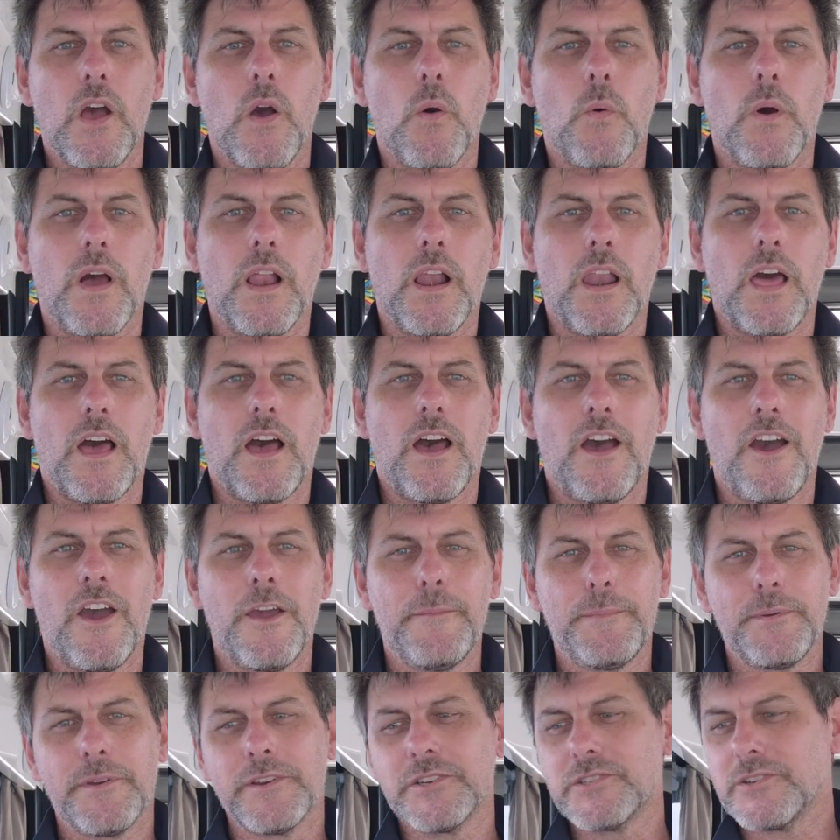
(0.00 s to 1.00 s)
Well, I
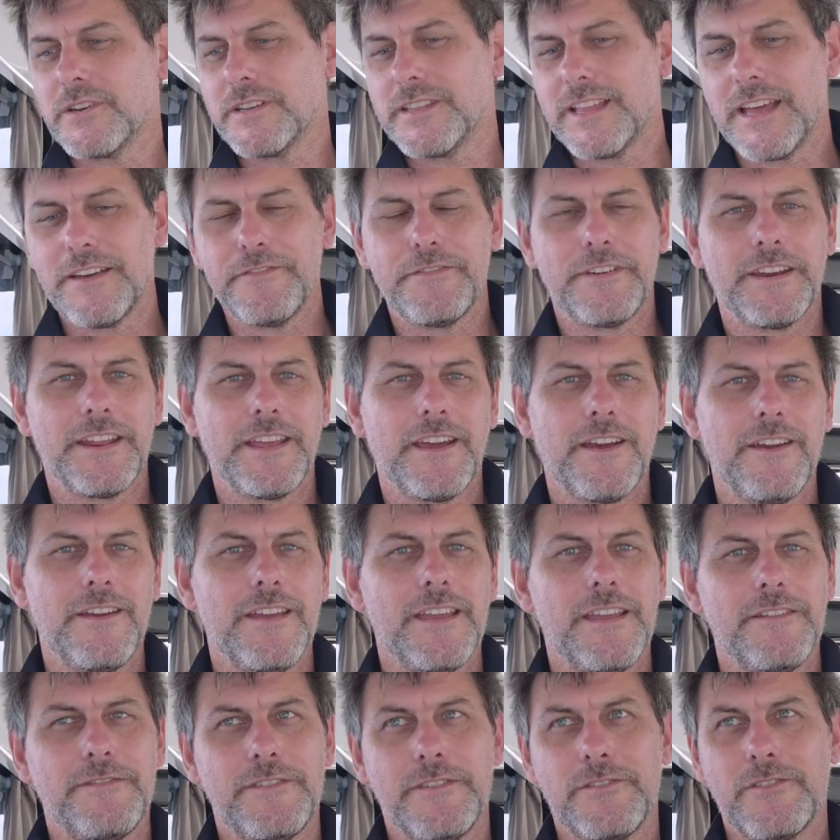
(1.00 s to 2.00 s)
hope you enjoyed that video.
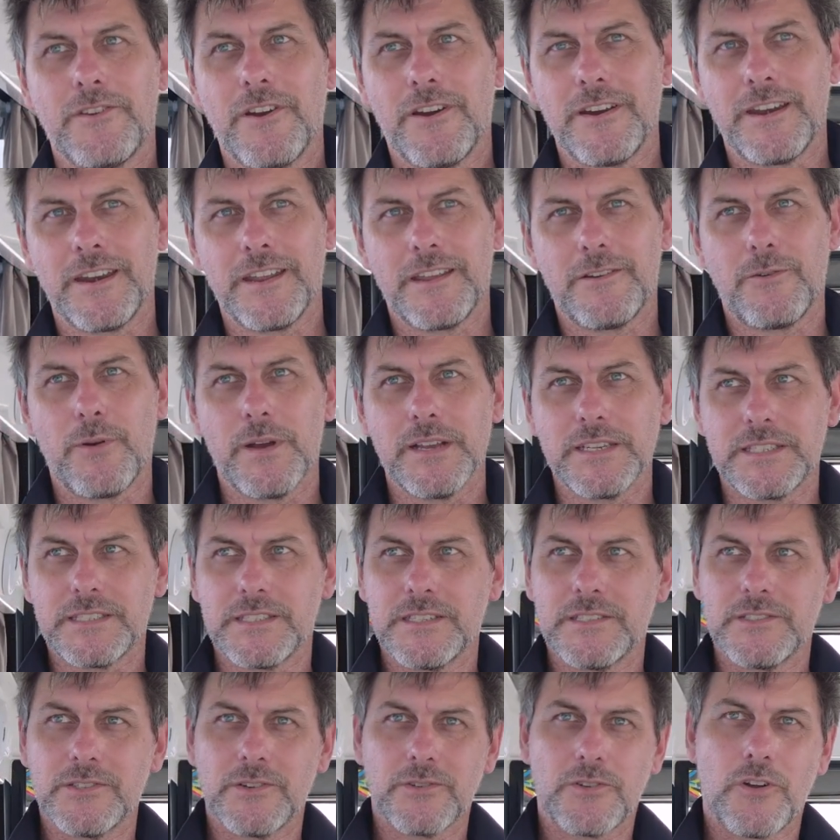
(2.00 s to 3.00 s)
If you've got any
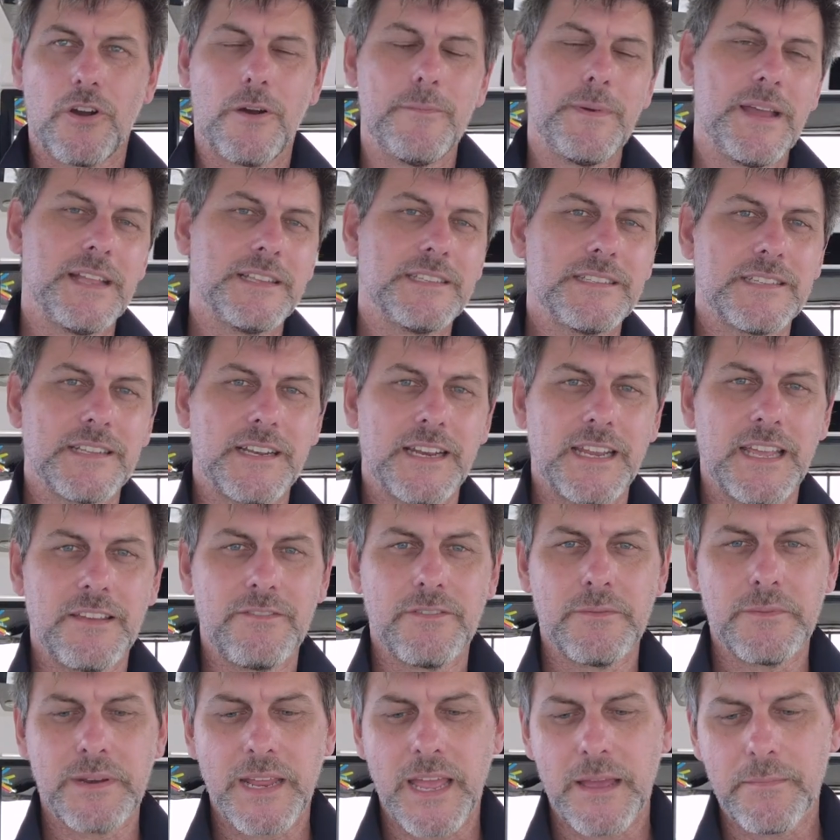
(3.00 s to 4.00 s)
questions or comments, leave
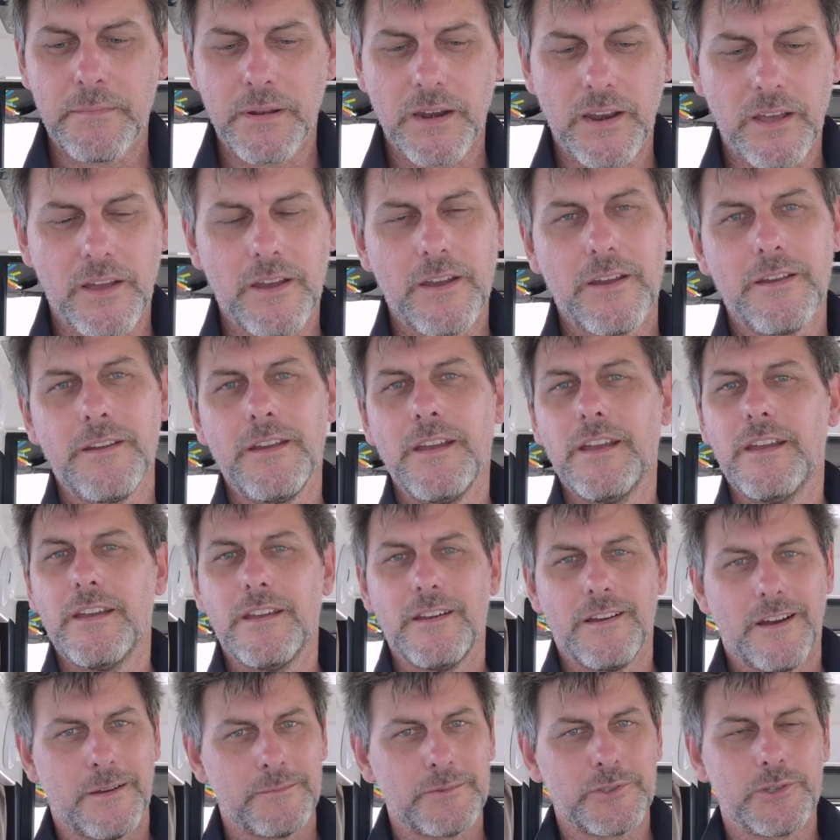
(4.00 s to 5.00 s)
them down below.
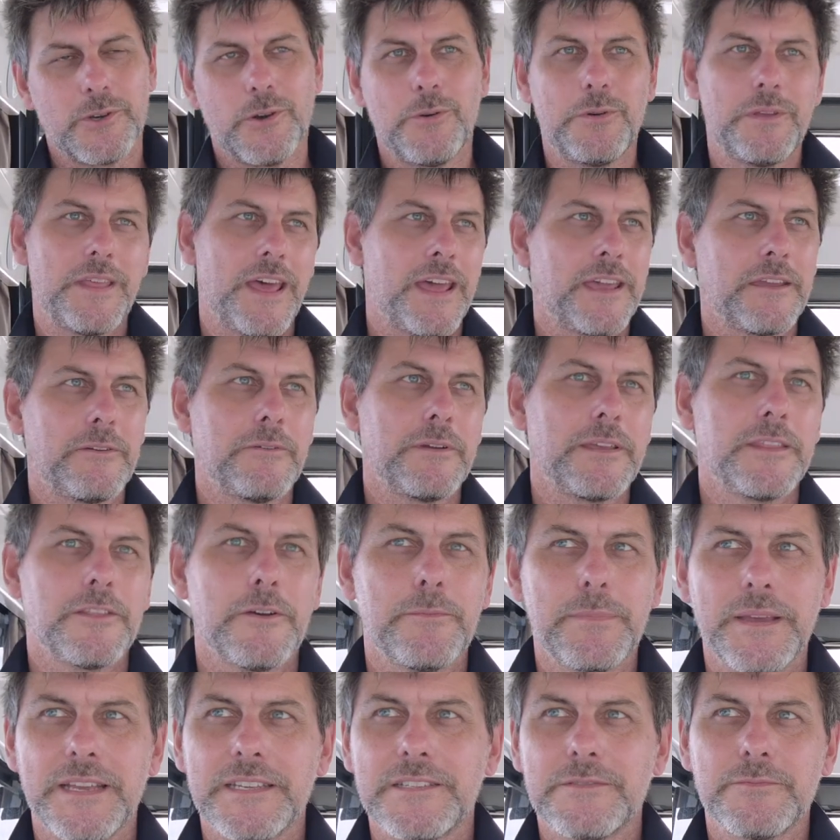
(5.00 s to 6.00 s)
I'm sure with anchoring
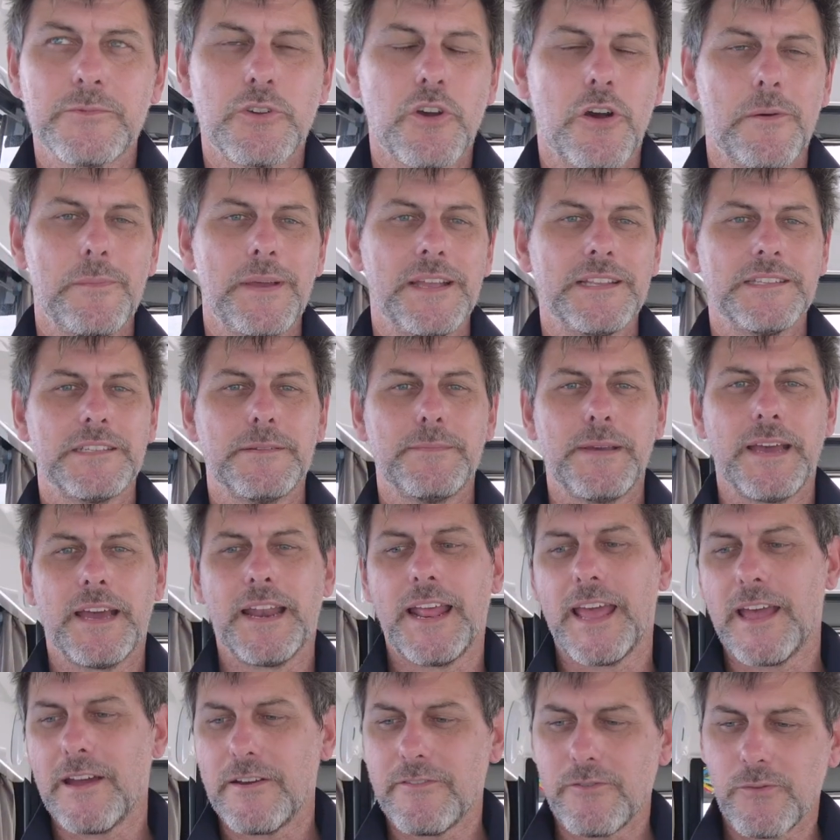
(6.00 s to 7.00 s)
there'll be some comments about
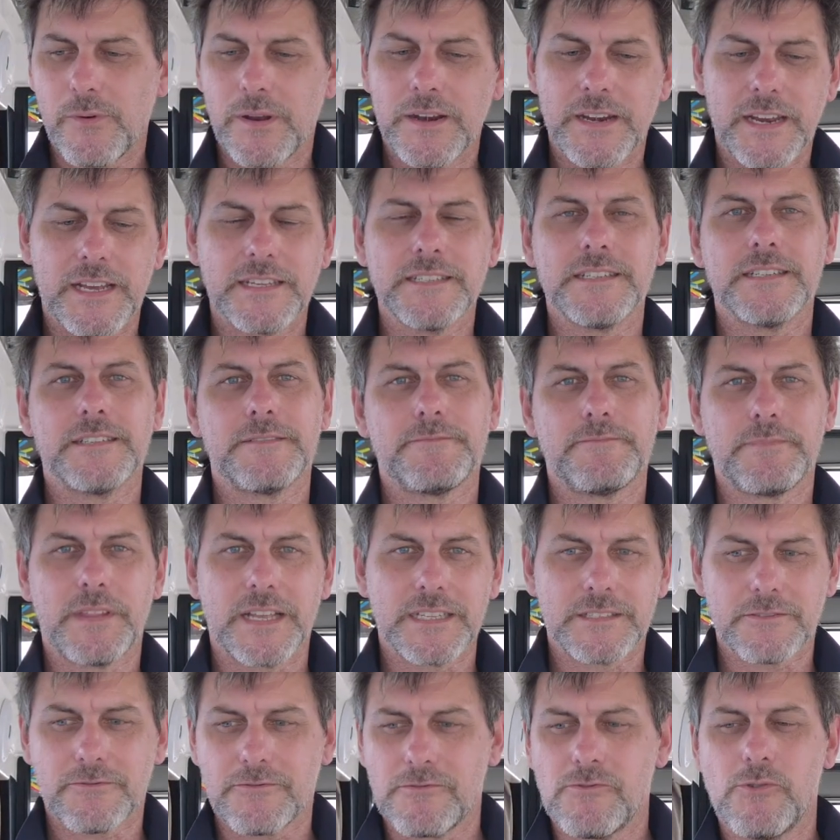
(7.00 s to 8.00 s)
how everyone does it.
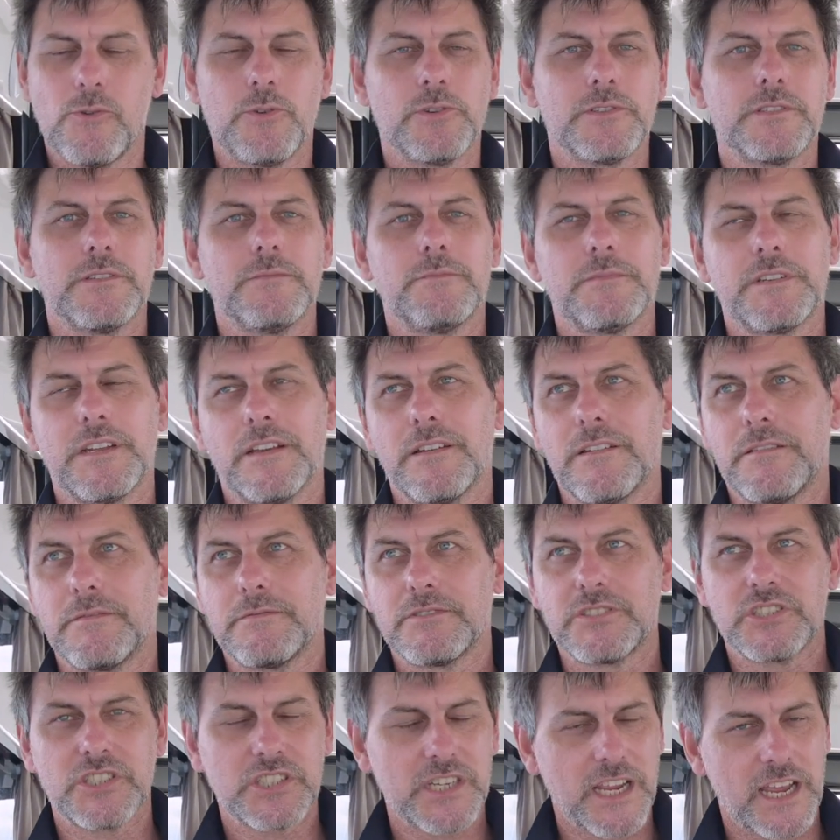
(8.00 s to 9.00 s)
That's awesome to
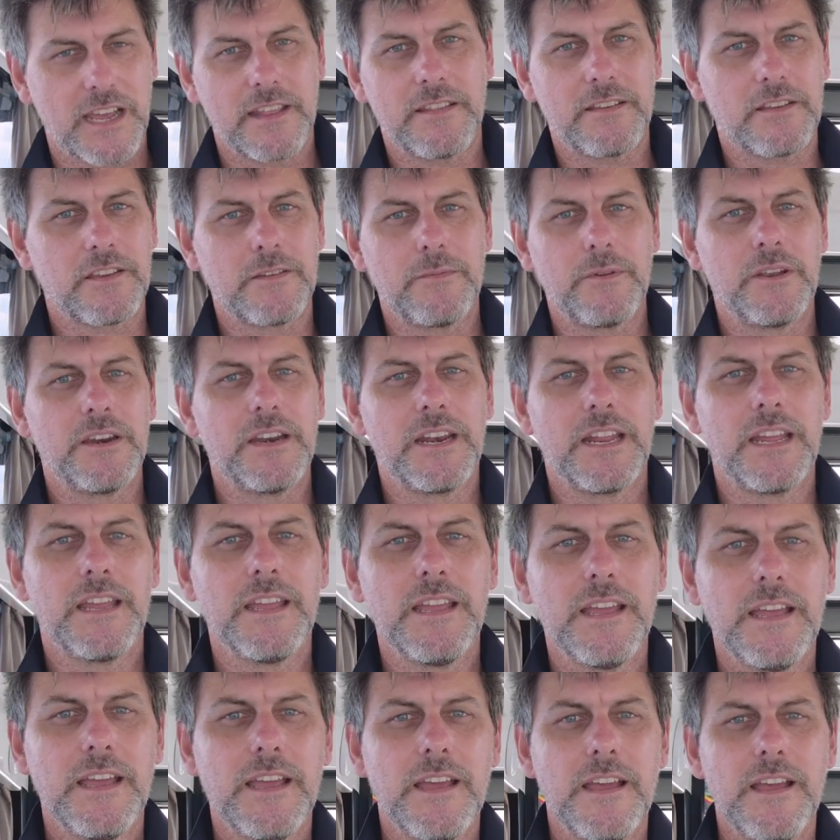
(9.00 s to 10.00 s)
share the community.
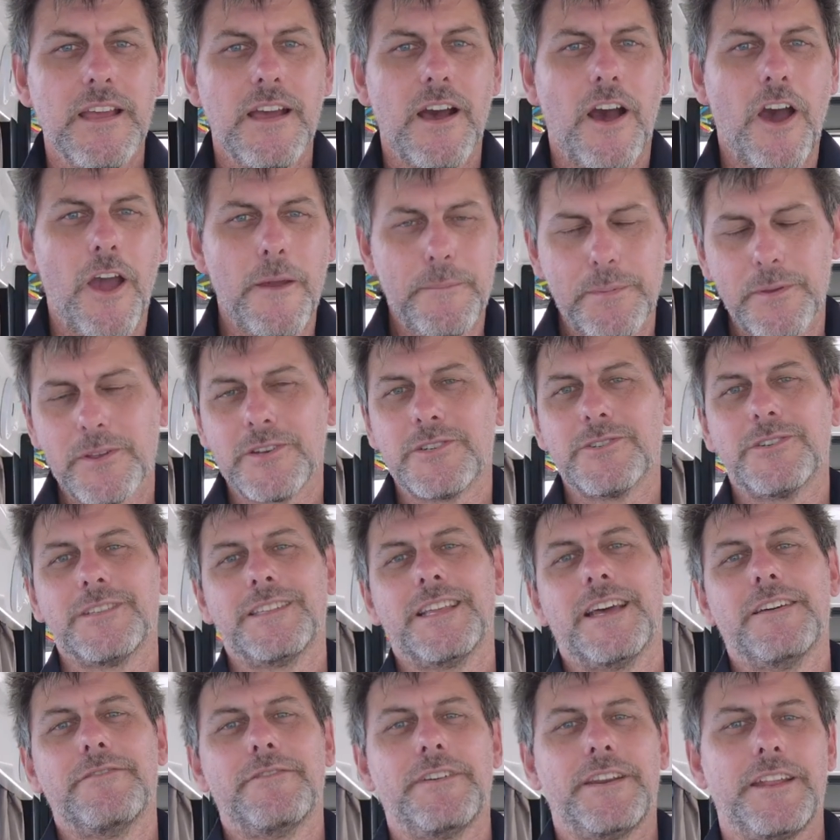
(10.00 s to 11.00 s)
Hope you enjoyed
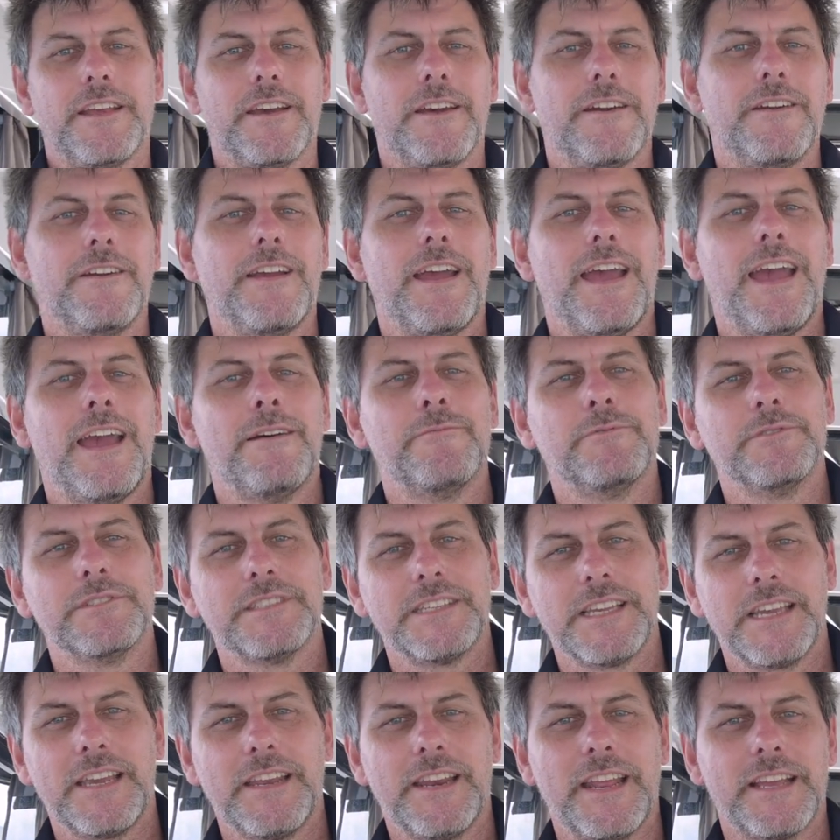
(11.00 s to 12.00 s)
that video, and we'll
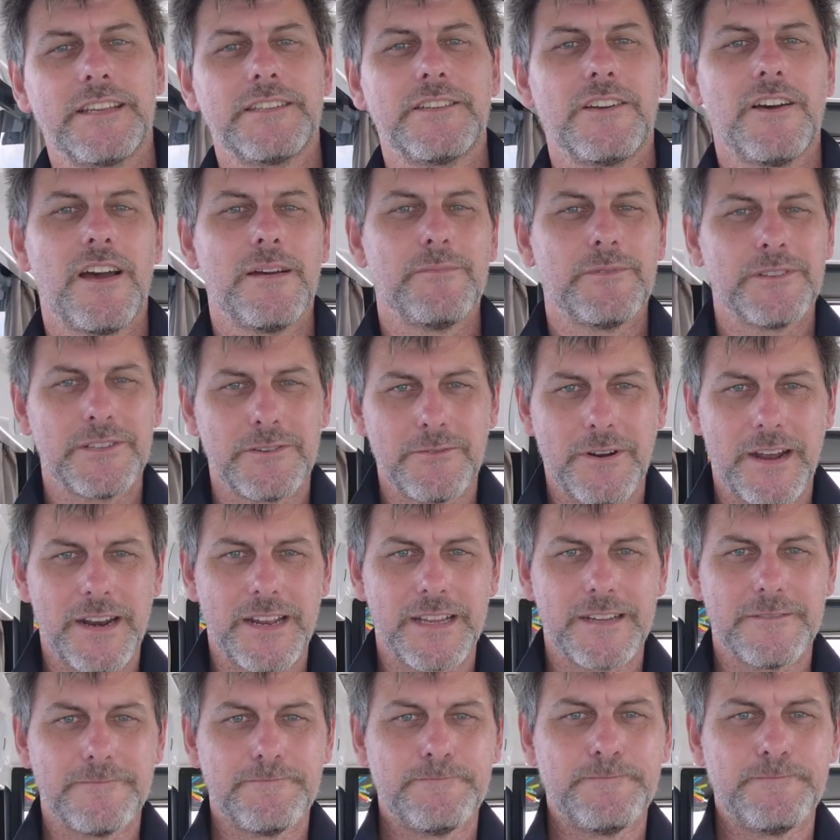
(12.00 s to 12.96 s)
see you next time on the Rudder.